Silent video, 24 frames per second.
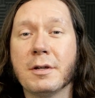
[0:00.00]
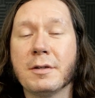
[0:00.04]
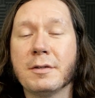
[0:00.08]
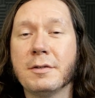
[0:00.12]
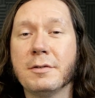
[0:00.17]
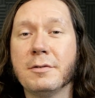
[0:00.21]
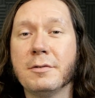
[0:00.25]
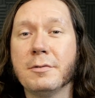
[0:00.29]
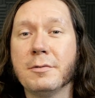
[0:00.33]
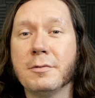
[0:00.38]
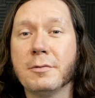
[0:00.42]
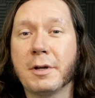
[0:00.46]

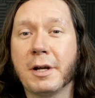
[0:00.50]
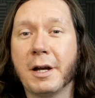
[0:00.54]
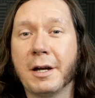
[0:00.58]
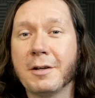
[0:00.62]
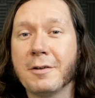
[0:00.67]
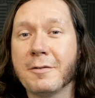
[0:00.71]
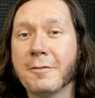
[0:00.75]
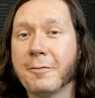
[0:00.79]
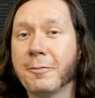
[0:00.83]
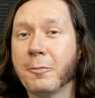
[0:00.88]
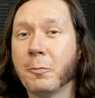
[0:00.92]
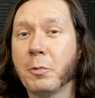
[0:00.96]
to kind
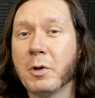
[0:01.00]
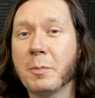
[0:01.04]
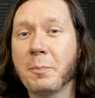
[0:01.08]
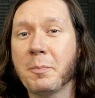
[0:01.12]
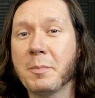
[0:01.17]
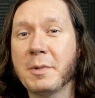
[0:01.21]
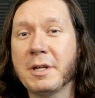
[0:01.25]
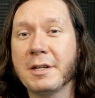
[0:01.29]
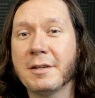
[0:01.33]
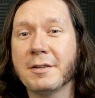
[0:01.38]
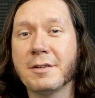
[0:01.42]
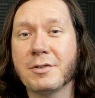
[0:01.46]
of whip
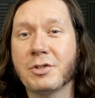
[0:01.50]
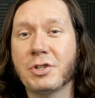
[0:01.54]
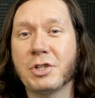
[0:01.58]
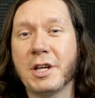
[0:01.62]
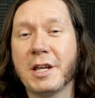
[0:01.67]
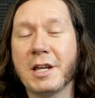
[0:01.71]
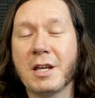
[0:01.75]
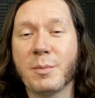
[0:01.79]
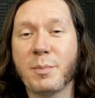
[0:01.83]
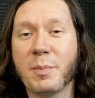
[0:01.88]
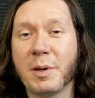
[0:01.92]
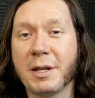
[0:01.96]
me into
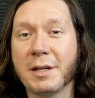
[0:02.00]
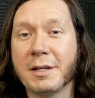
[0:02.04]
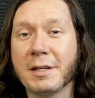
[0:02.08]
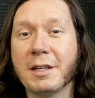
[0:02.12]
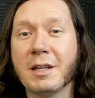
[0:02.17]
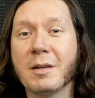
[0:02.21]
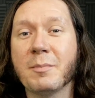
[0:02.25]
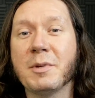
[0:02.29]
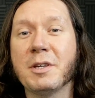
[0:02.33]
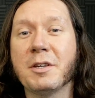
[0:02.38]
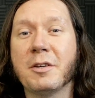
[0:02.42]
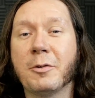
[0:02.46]
shape and
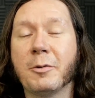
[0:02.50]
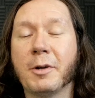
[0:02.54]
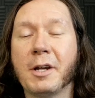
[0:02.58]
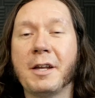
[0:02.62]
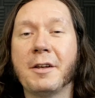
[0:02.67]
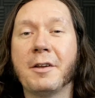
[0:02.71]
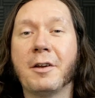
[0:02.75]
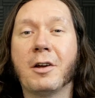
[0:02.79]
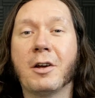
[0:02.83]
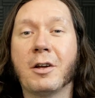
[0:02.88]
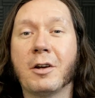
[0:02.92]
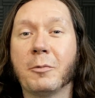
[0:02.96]
get me
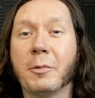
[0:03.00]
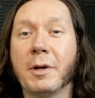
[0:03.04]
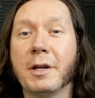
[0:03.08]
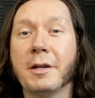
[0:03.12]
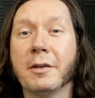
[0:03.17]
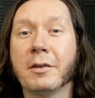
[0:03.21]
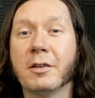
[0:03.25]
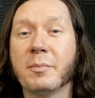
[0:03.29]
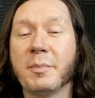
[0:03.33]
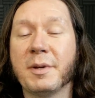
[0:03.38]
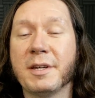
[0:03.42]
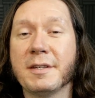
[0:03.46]
creating on a
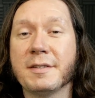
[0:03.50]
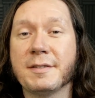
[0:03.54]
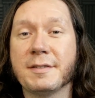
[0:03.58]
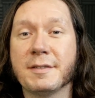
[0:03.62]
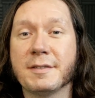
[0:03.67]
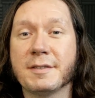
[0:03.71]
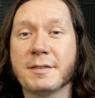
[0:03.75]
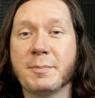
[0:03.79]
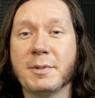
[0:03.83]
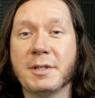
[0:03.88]
regular basis.